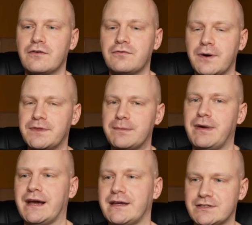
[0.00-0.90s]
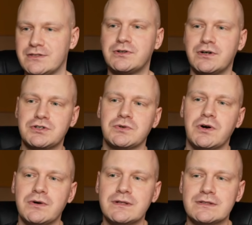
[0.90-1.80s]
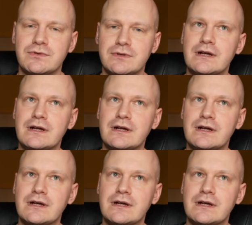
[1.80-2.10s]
from the backend. So Control-Alt,